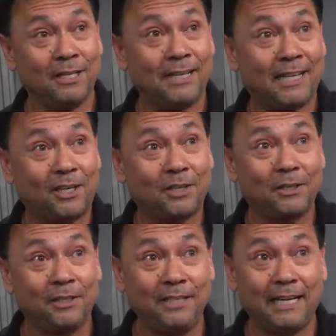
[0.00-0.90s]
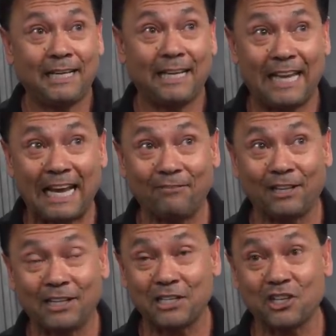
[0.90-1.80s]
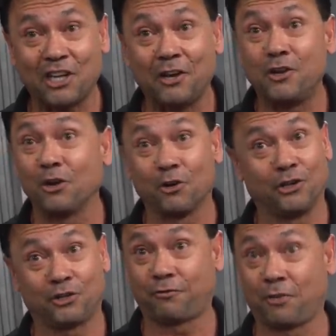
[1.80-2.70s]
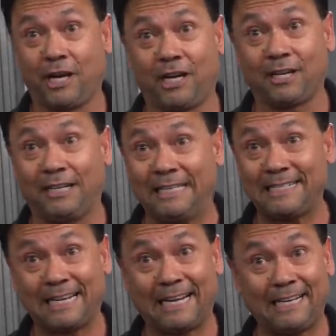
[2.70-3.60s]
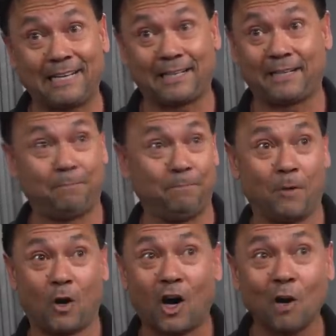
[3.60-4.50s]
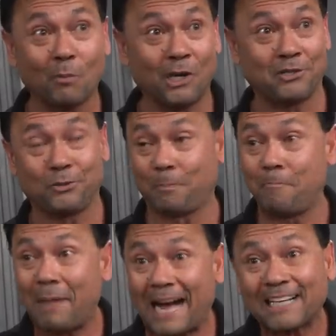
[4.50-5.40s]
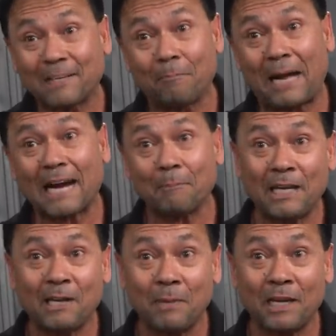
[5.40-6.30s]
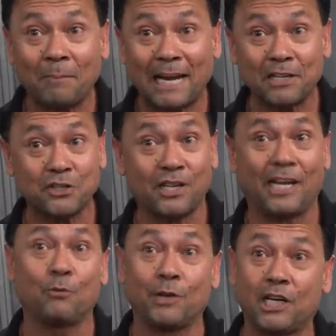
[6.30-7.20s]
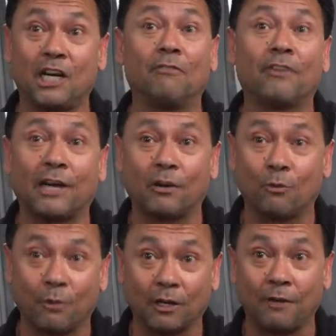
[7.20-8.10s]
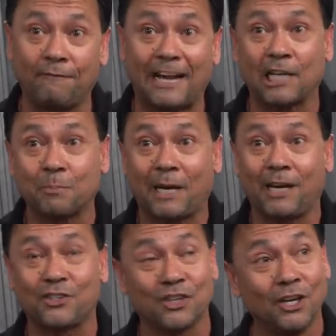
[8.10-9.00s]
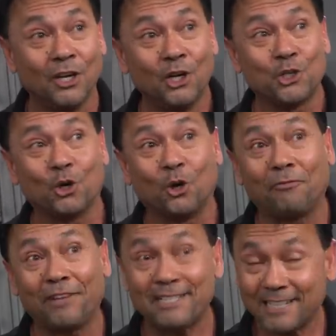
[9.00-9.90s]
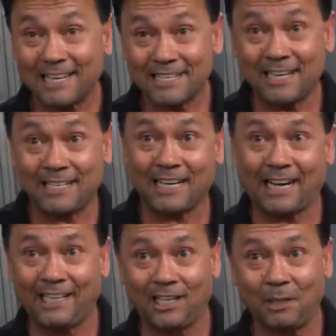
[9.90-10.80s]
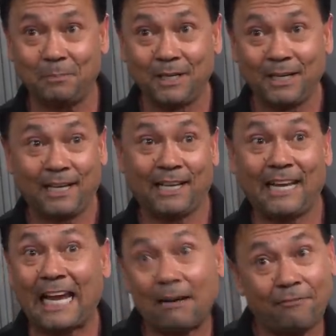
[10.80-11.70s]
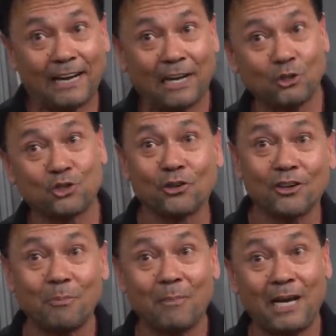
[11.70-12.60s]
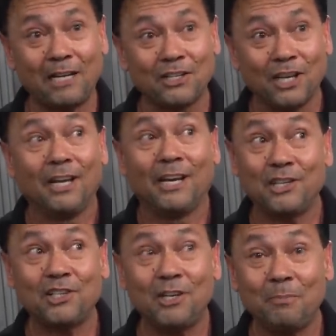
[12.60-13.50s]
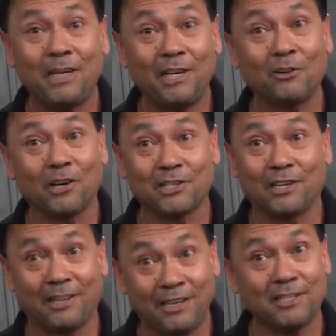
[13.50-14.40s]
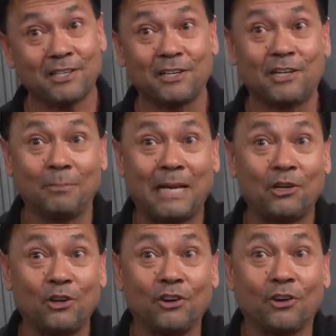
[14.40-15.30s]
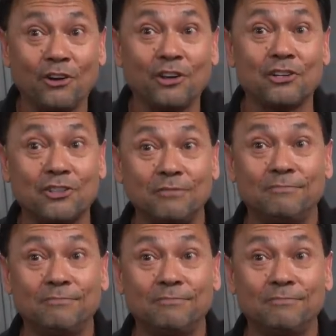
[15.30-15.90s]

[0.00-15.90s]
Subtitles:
Now, you got Devin that's an endurance freak. This guy could arm wrestle back to back many, many matches and recover at a really fast pace. So if these guys get tied up and they have fouls during the match, it's going to be interesting. I think it's going to come down to endurance.